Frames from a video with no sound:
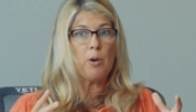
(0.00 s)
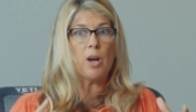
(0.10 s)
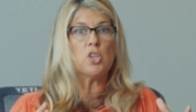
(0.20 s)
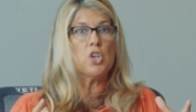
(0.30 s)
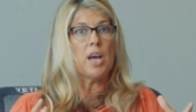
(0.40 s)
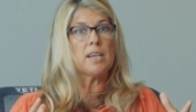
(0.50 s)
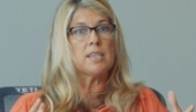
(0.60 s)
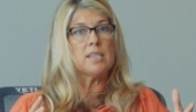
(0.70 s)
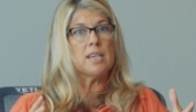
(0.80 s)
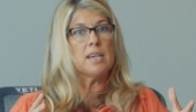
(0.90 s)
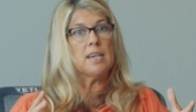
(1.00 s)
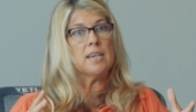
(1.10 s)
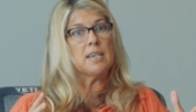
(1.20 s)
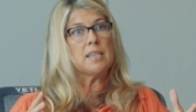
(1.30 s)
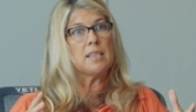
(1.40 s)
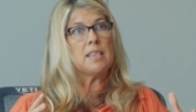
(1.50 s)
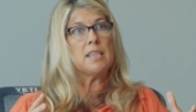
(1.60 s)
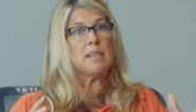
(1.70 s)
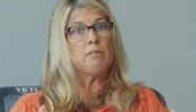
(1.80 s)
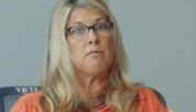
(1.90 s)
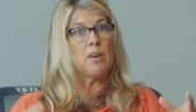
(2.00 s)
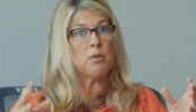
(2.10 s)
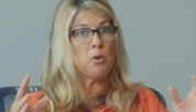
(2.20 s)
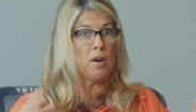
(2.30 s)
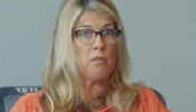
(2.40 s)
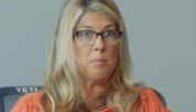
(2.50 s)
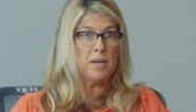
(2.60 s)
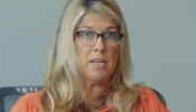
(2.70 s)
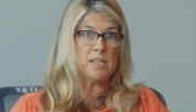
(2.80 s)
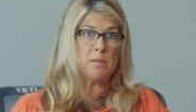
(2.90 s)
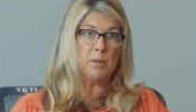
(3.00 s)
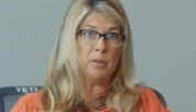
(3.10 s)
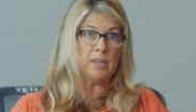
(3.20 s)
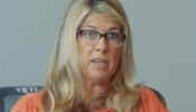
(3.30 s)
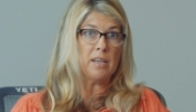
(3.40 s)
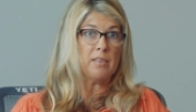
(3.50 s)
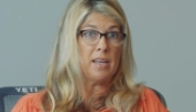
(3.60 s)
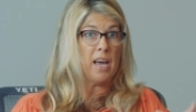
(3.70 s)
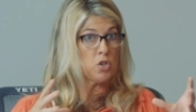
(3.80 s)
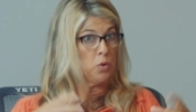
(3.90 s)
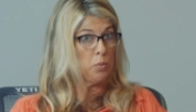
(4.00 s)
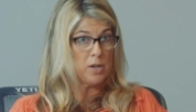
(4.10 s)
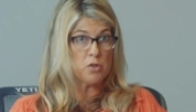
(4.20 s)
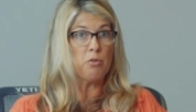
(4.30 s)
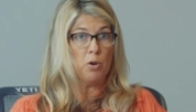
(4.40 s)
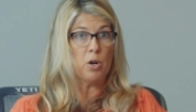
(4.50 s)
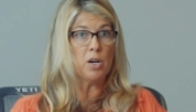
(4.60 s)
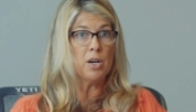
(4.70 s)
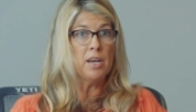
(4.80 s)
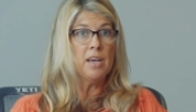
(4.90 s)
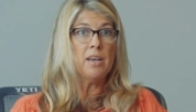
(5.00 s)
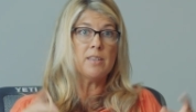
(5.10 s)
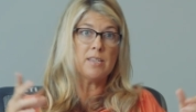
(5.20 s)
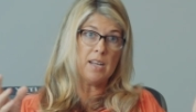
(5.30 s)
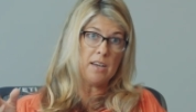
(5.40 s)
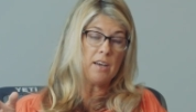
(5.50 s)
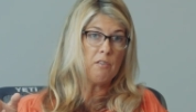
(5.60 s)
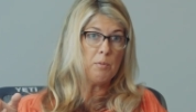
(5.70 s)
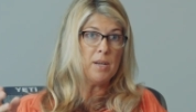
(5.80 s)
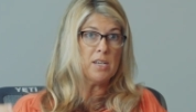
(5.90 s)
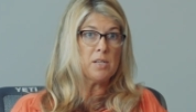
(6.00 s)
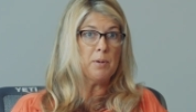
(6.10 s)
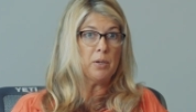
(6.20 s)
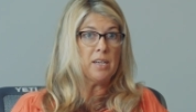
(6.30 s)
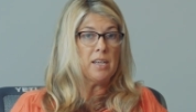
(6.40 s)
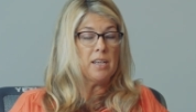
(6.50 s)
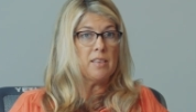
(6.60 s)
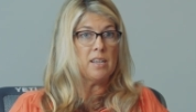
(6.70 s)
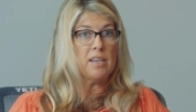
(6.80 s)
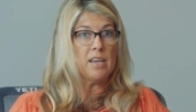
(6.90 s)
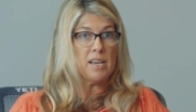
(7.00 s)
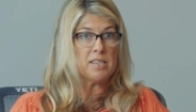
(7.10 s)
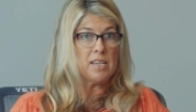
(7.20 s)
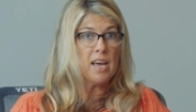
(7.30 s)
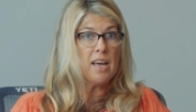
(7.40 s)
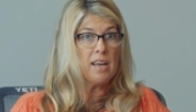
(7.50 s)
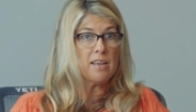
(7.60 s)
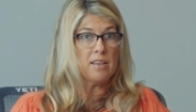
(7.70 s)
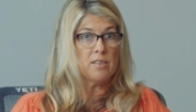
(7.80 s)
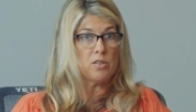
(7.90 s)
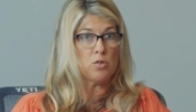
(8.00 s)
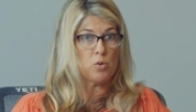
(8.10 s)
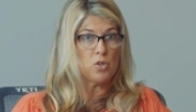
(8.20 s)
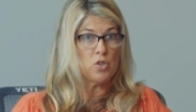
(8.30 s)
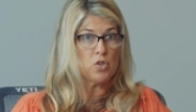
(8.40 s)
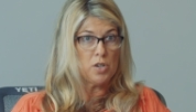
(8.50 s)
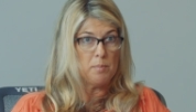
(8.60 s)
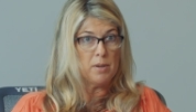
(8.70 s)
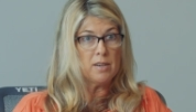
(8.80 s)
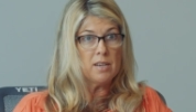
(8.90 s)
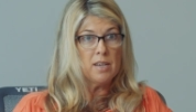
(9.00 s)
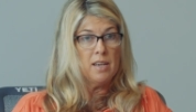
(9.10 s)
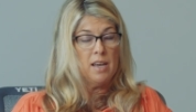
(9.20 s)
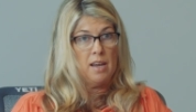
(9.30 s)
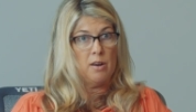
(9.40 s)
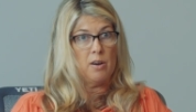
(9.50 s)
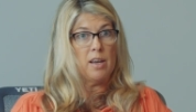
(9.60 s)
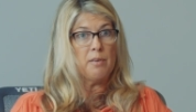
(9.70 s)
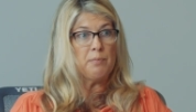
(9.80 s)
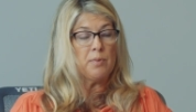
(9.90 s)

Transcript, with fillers: project, uh, the federal government is building the actual reservoir, the state government is building the STA, the storage and treatment area.